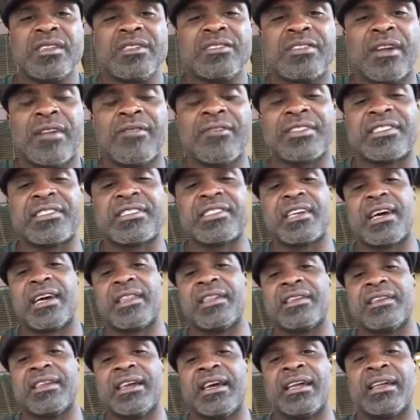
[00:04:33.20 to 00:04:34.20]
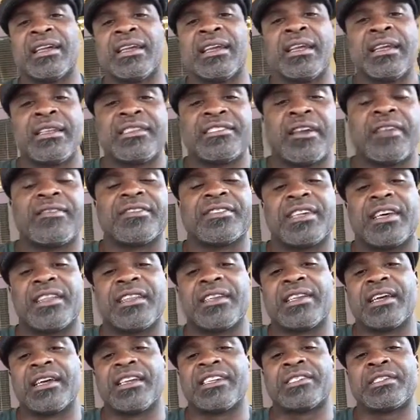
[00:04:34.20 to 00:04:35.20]
service on the debt
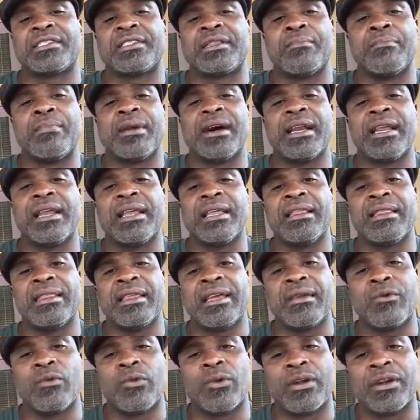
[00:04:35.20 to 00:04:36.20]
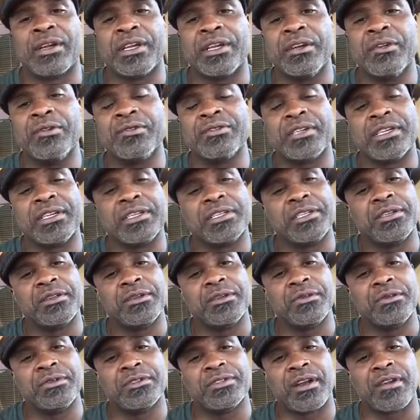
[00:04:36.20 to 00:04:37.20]
is the money that we're using
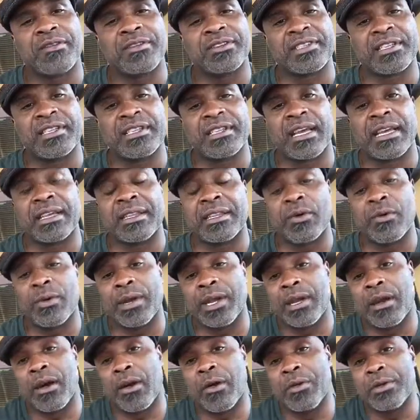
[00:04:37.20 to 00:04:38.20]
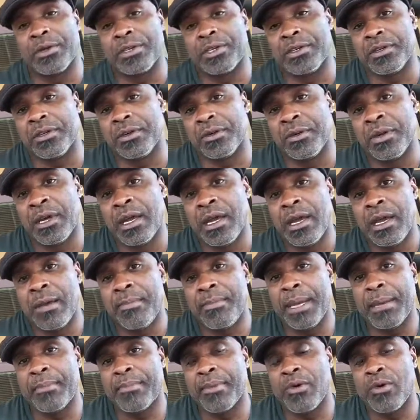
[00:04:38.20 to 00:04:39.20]
to service the debt that we owe to
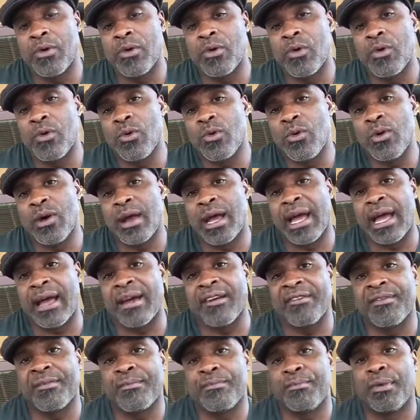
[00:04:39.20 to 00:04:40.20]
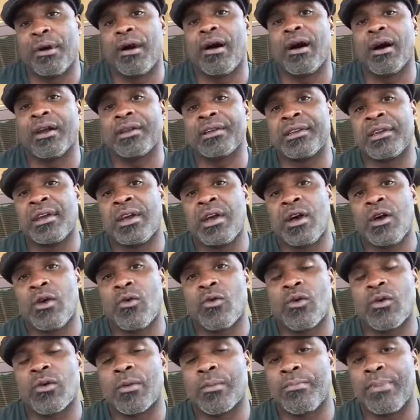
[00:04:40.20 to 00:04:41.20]
people who have bought,
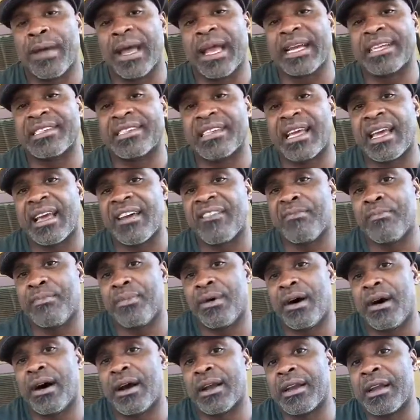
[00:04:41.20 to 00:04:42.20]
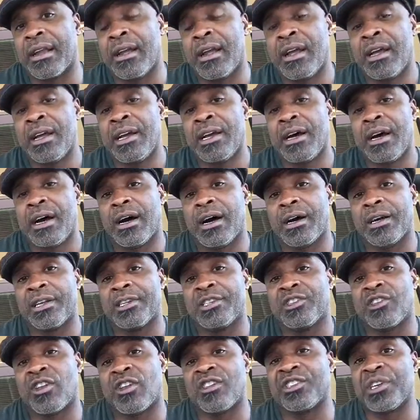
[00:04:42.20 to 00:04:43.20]
or banks that have bought
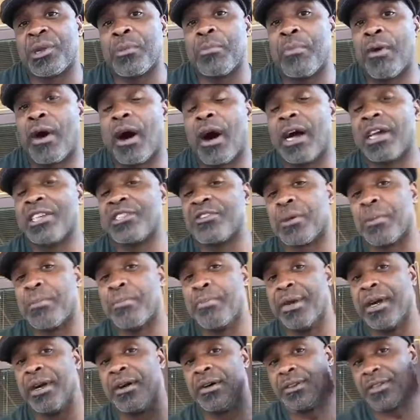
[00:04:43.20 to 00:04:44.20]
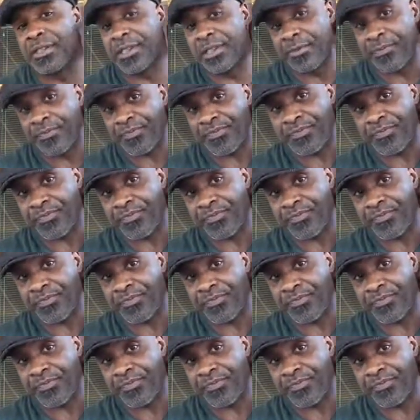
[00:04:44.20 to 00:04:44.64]
treasury bonds or bills.